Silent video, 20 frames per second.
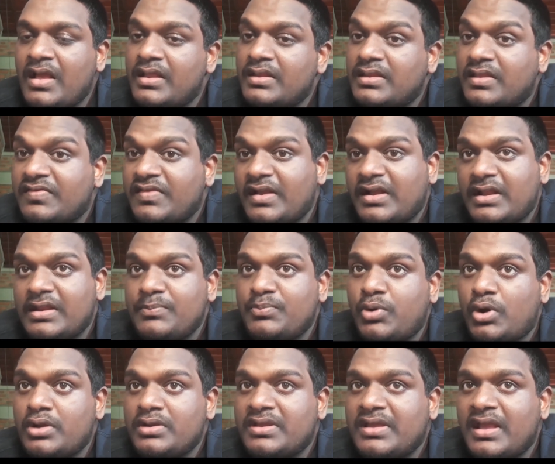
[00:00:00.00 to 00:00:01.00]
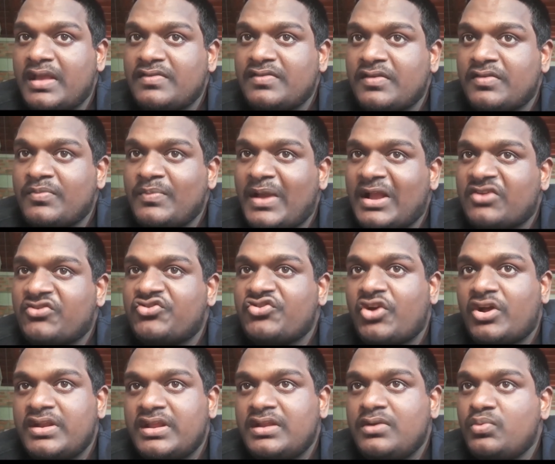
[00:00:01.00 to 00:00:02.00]
The second important case is Mack
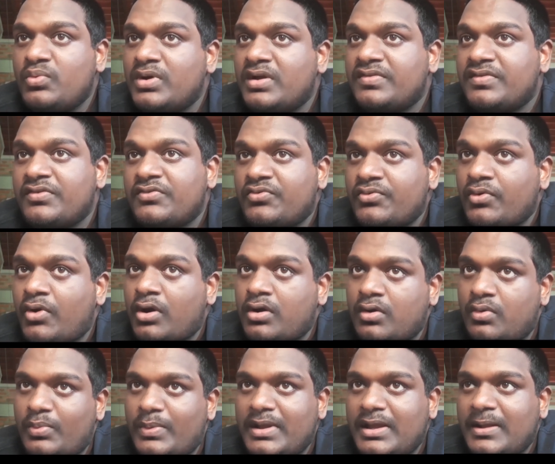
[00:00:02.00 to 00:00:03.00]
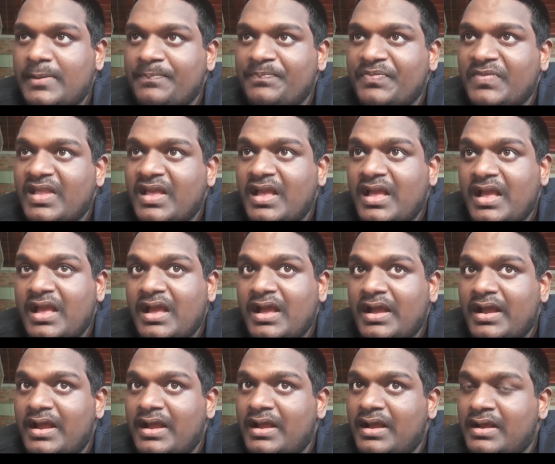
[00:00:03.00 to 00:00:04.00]
Shannon versus Rocawear.
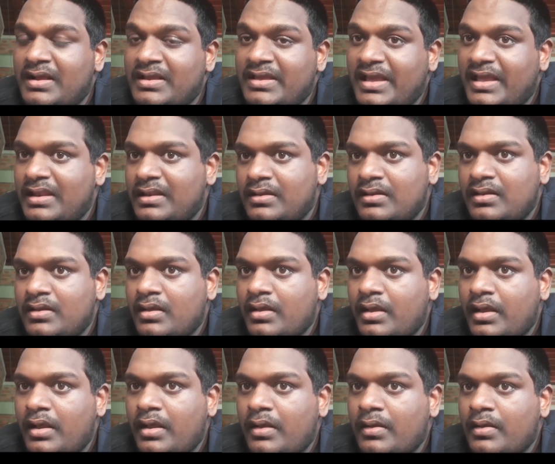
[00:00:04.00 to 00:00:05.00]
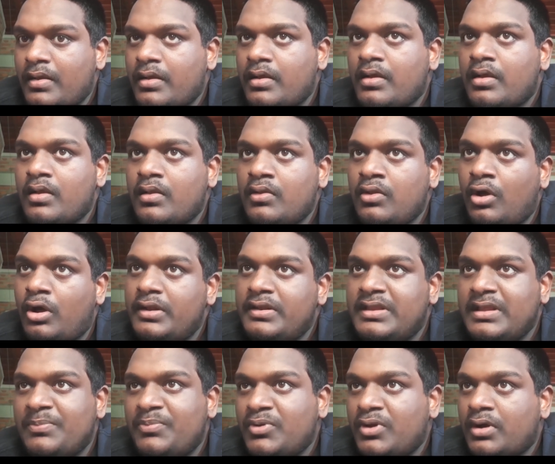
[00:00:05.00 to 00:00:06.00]
Again, Lord
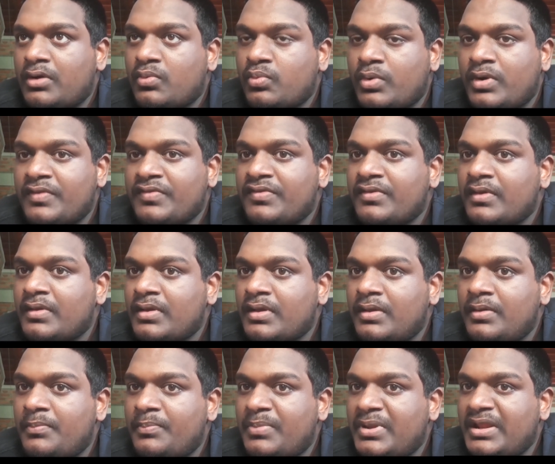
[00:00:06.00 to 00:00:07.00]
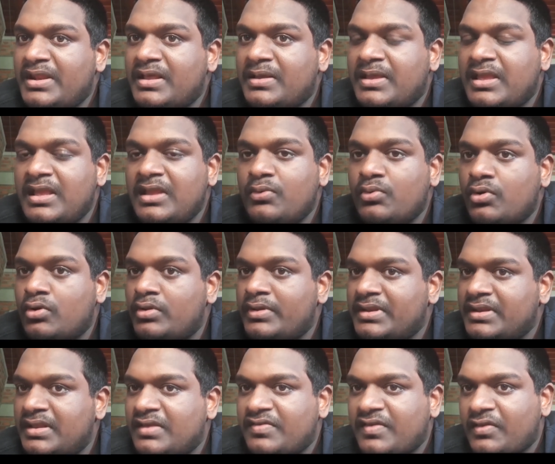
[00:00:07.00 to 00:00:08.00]
Diplock played a key role
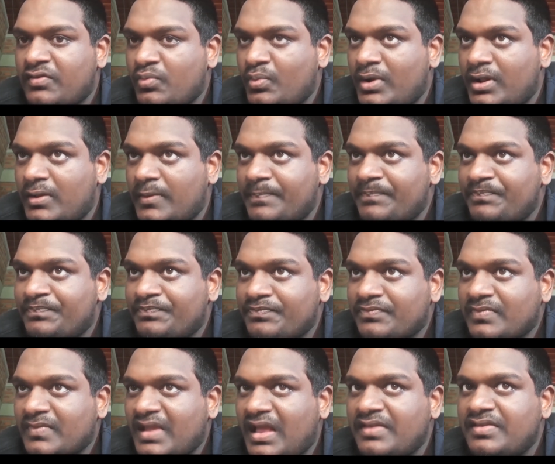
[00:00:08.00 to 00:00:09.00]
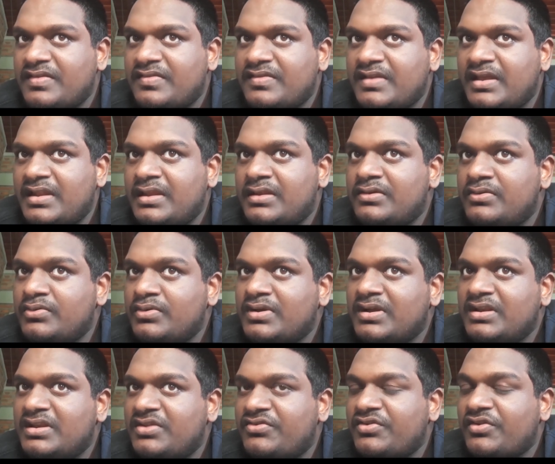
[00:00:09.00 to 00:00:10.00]
in this as well. As he stated, two
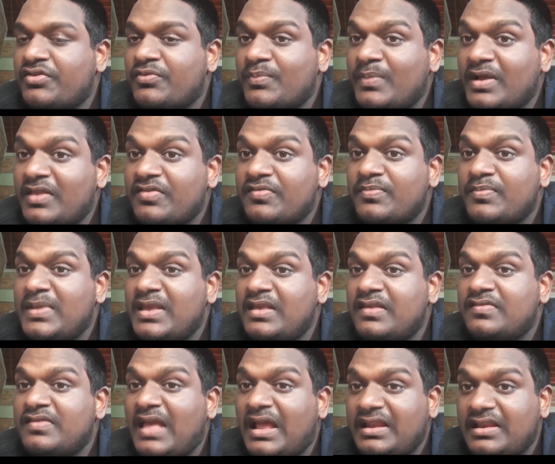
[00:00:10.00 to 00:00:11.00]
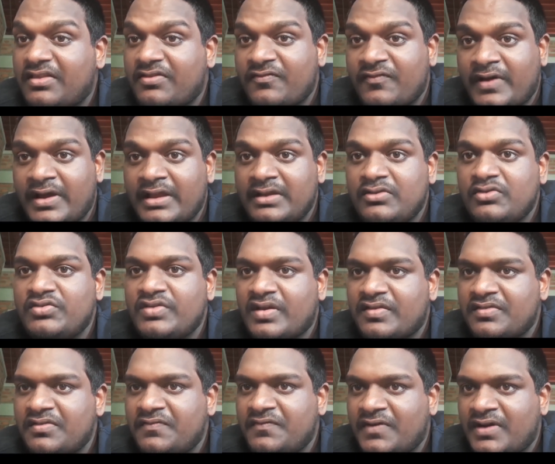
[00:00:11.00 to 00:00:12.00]
conditions must be satisfied to
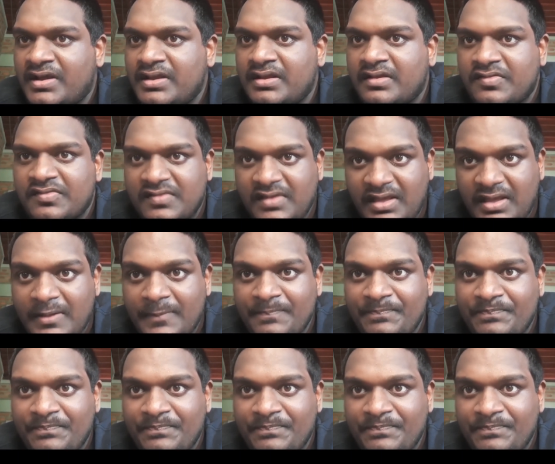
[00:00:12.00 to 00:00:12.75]
justify a stay,